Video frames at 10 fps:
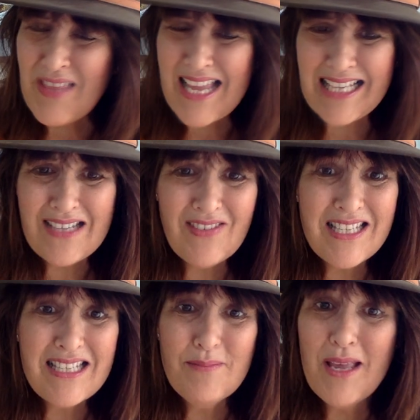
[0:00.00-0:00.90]
the
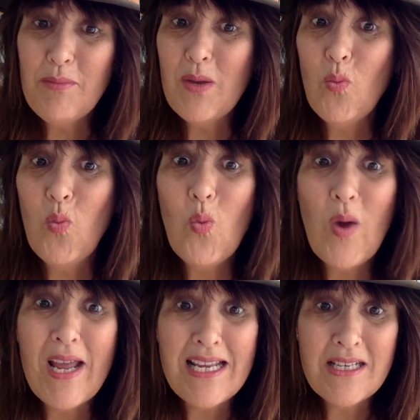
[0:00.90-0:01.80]
activities may be
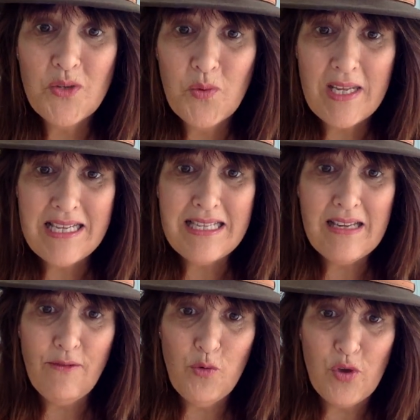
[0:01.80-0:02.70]
way too
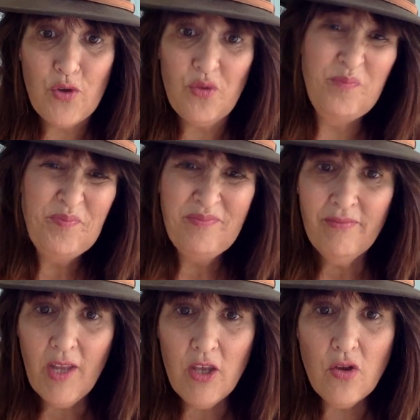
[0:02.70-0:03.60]
easy for you.
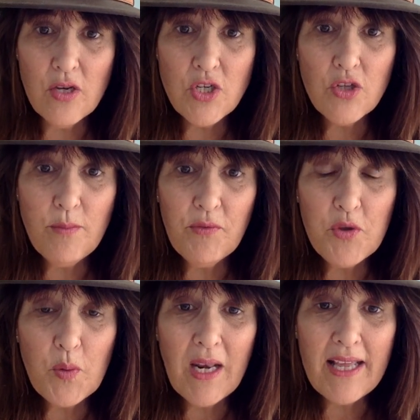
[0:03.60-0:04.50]
You can do them if you
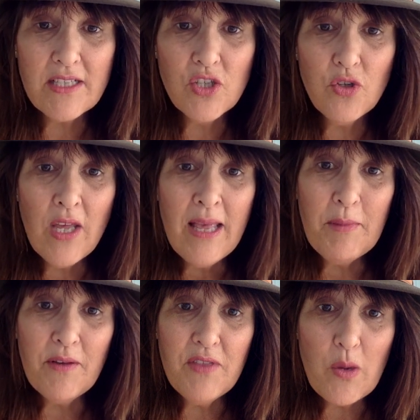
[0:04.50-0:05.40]
would like to,
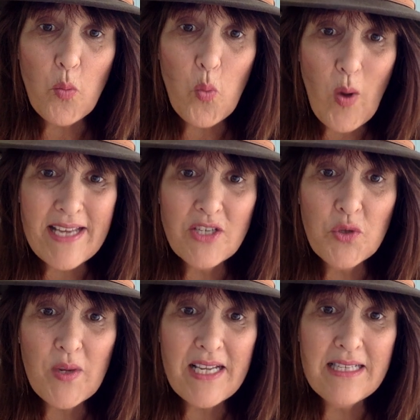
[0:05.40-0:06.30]
but if they're way
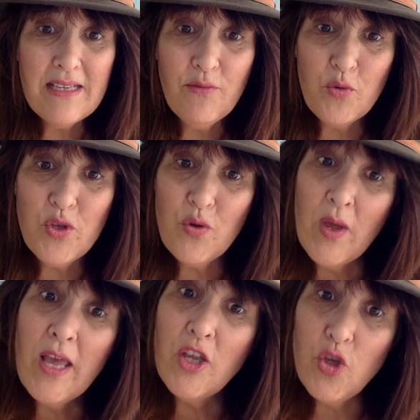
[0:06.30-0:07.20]
too easy for you,
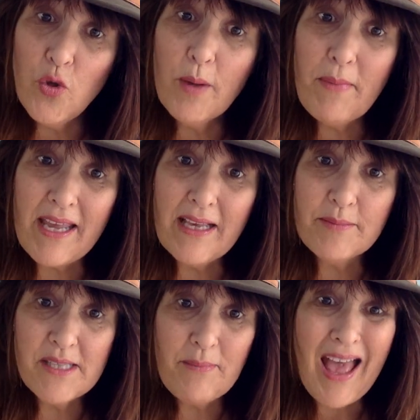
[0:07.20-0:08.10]
you can make up
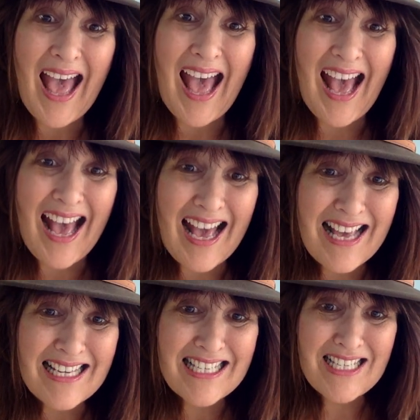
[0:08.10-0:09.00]
some
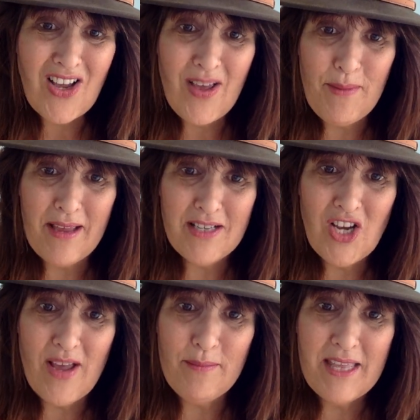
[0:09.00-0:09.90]
harder
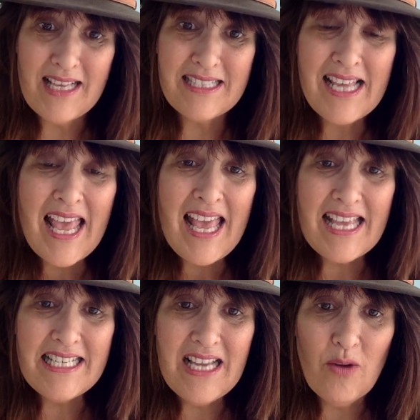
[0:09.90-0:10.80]
time things
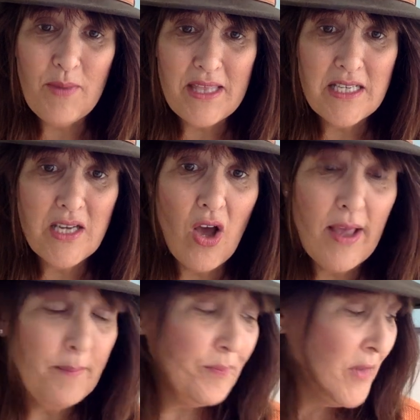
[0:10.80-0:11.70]
and tell me the
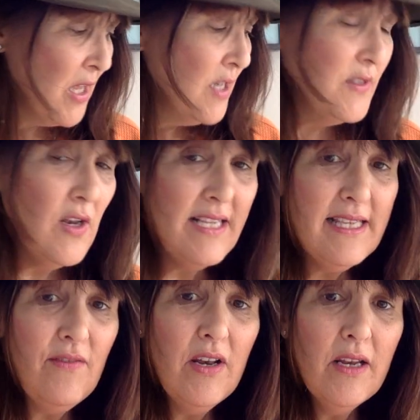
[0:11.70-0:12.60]
time. So let's
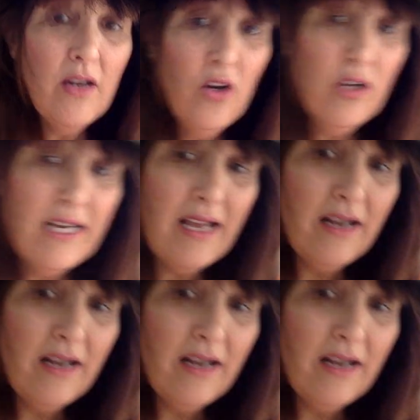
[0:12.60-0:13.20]
have a look at our